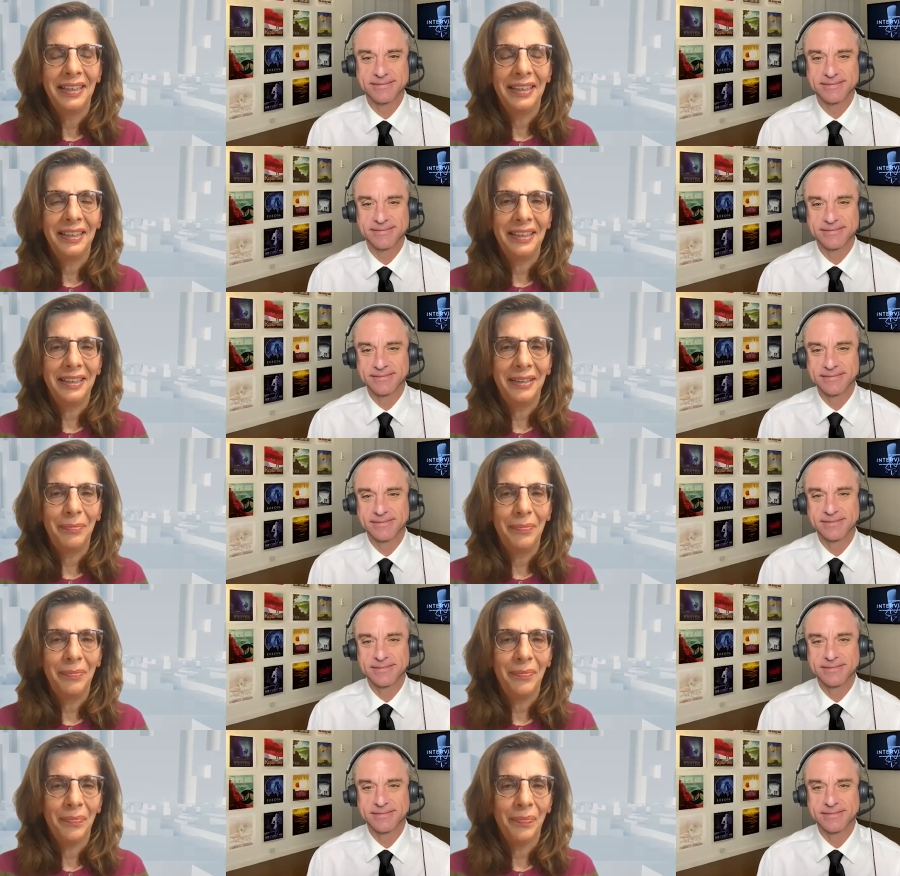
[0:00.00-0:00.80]

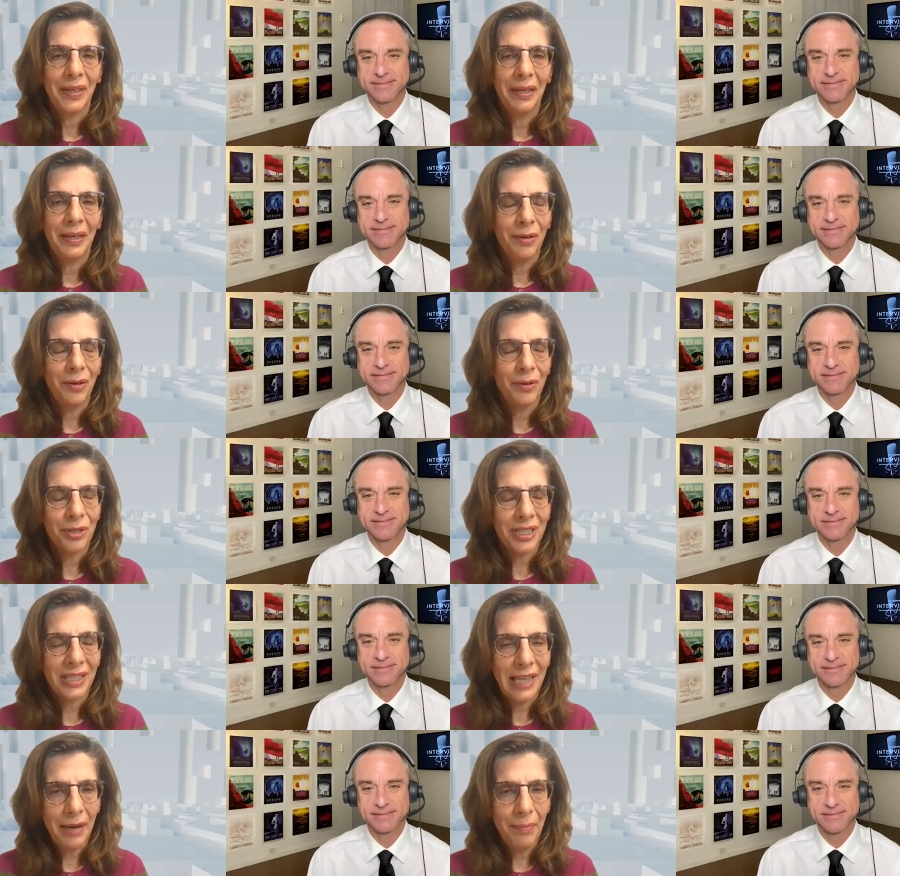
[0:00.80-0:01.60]
Speaker 1: you know,
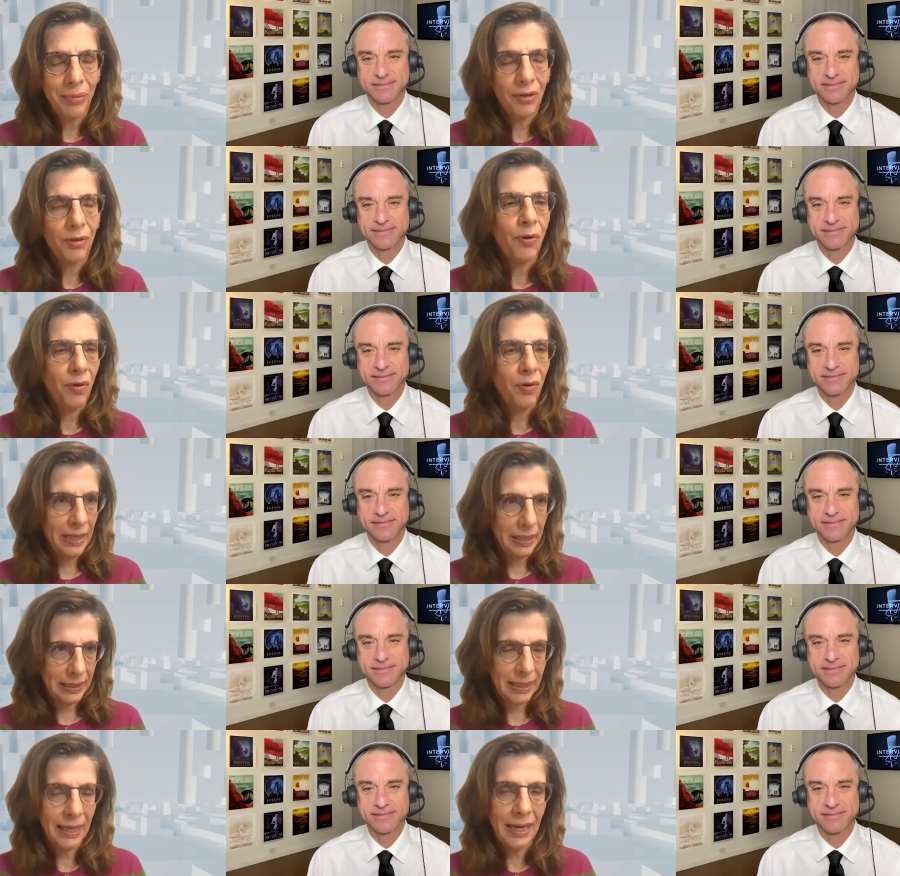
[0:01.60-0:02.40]
stable
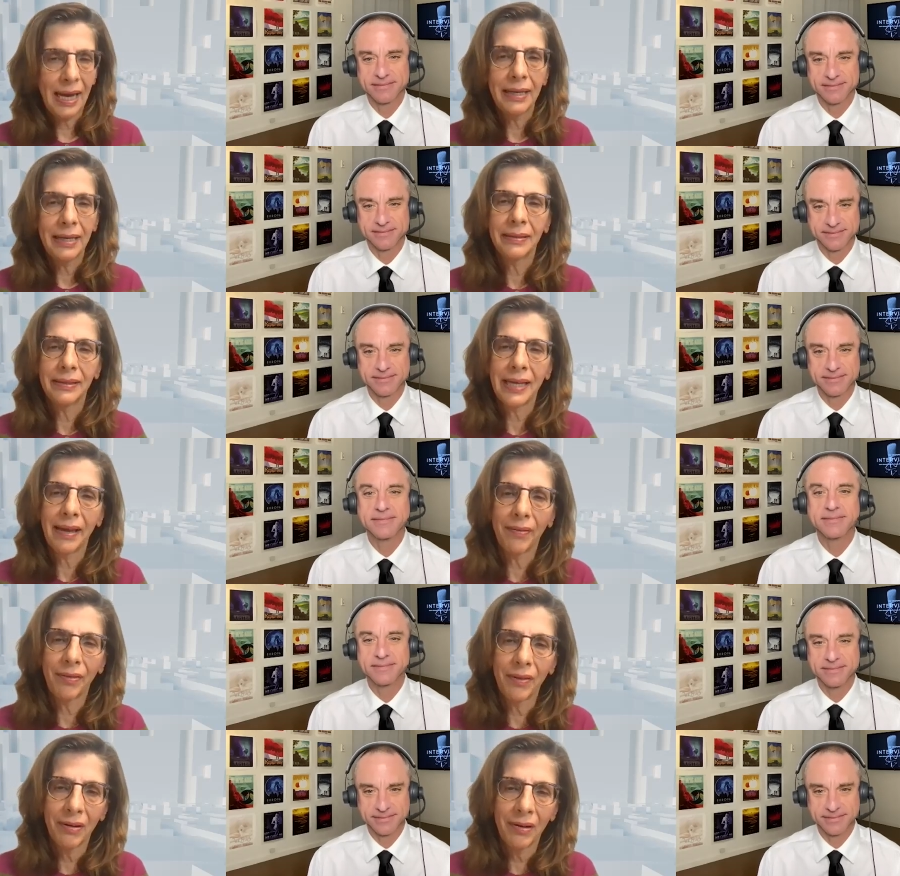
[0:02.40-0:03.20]
coins like
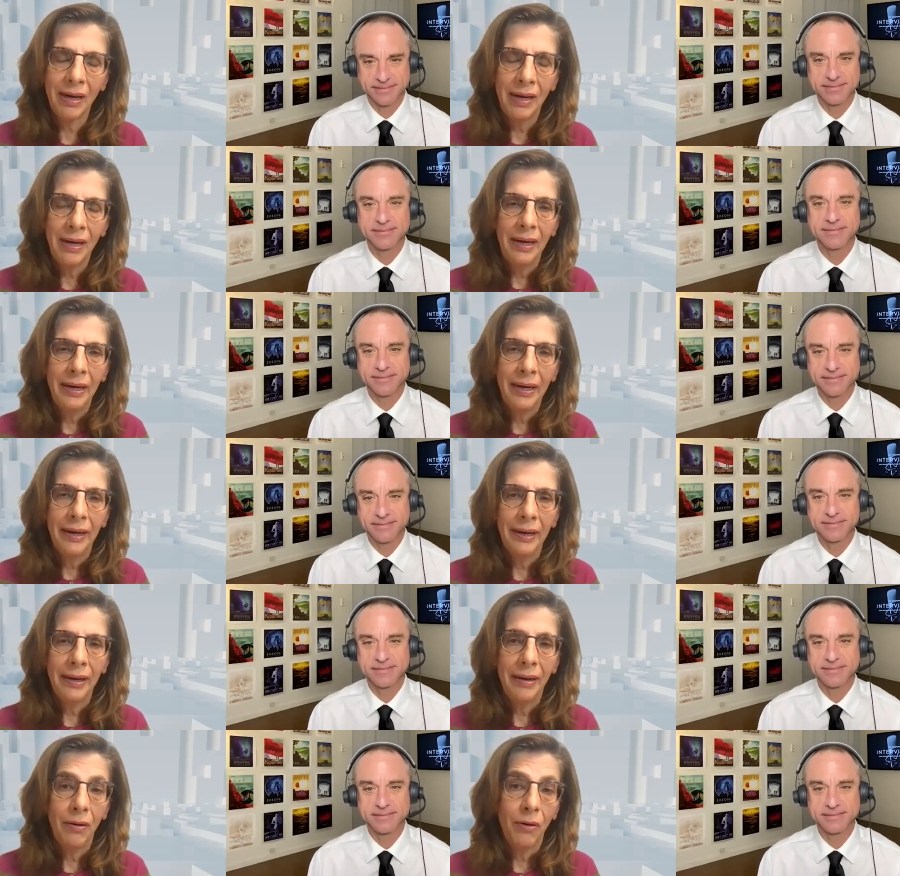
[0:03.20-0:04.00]
Tether
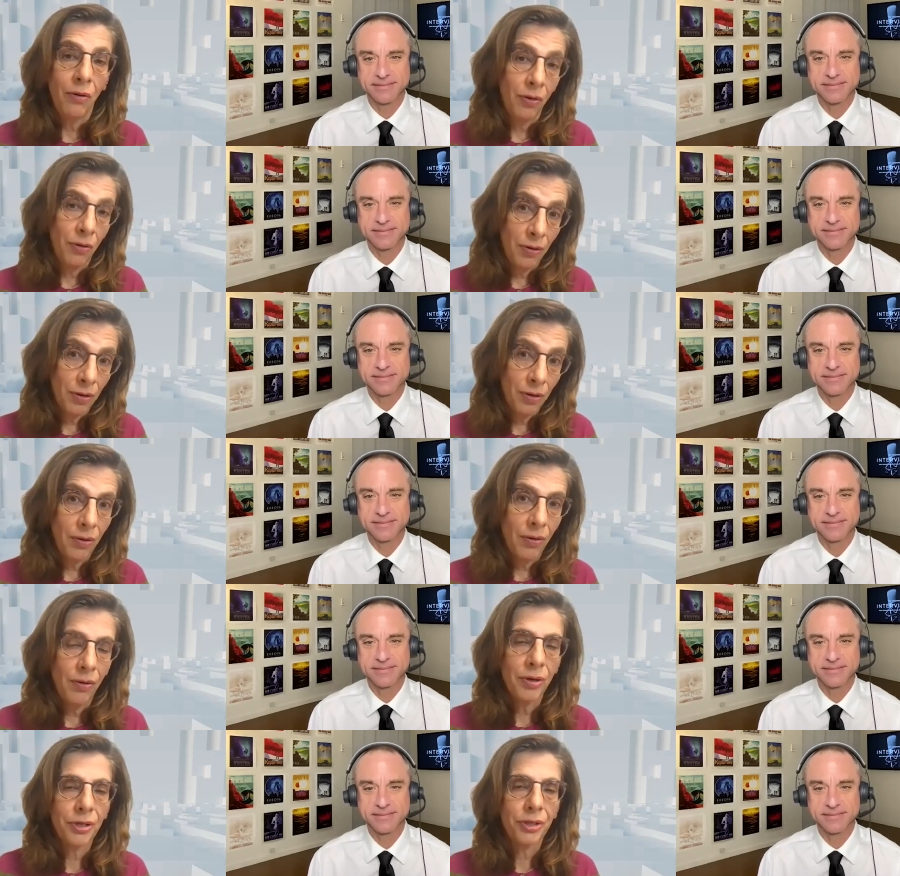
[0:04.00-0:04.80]

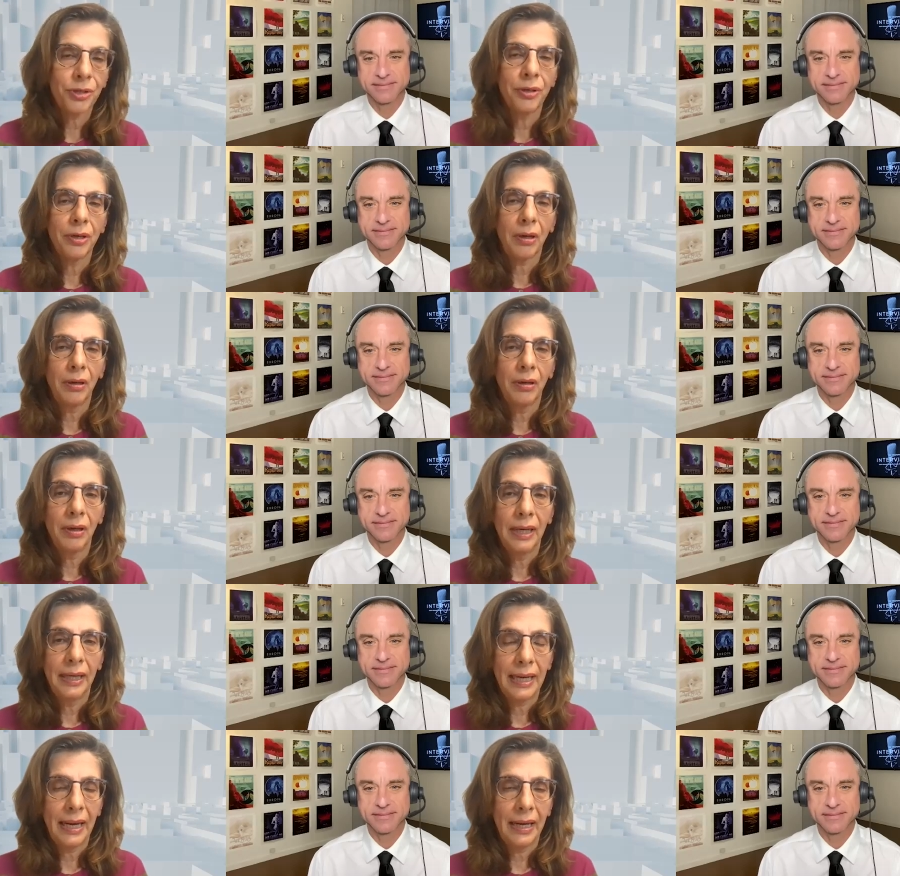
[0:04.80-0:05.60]
or Circle,
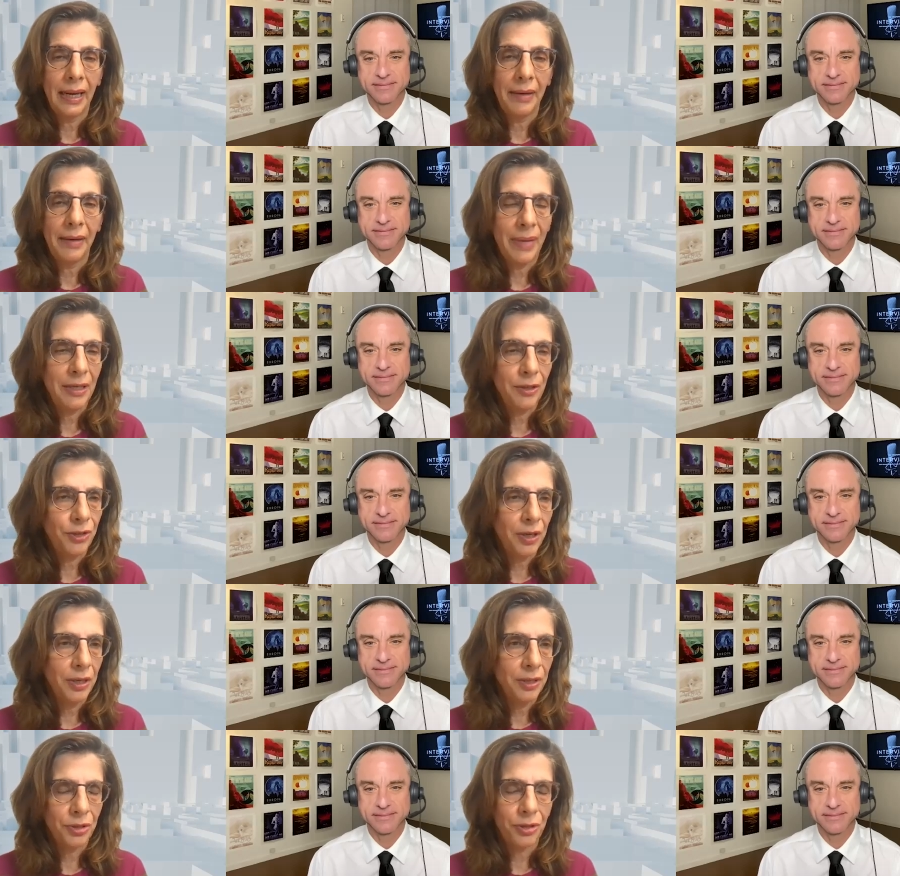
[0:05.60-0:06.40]
and I
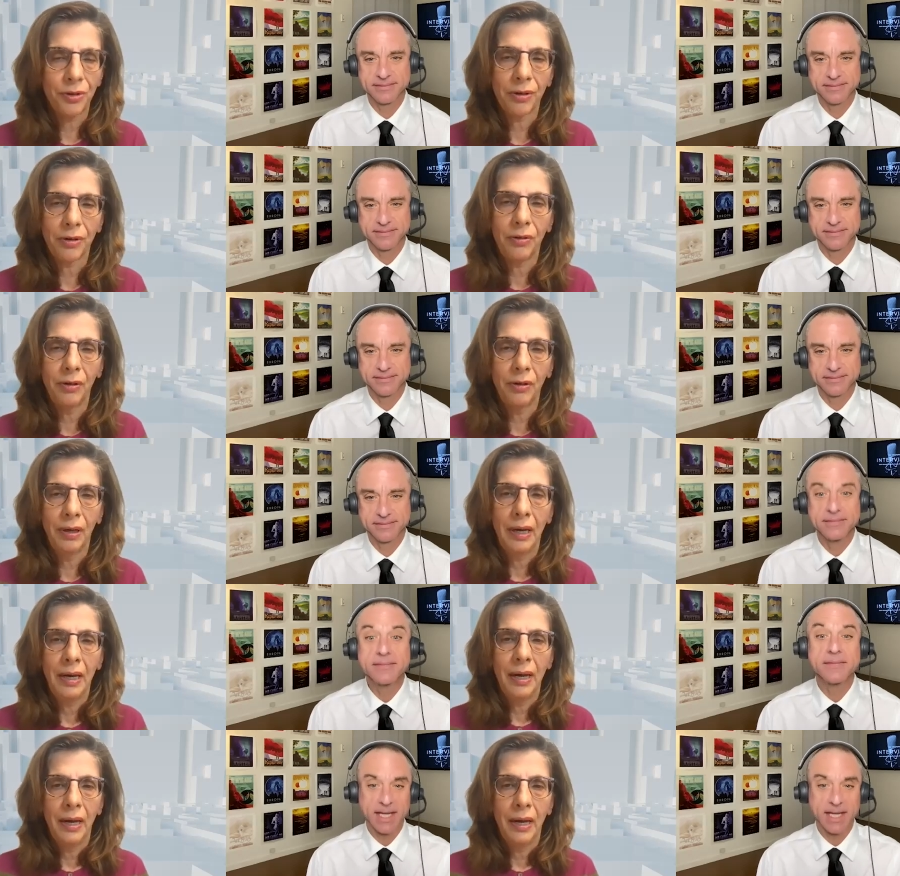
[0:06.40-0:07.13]
mentioned Circle,